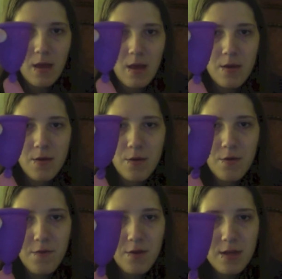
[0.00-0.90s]
Don't know
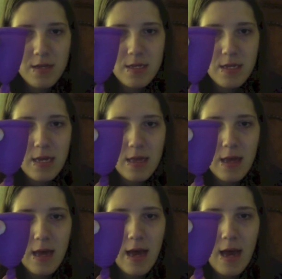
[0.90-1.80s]
if you can see
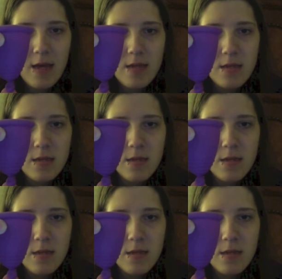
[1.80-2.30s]
that.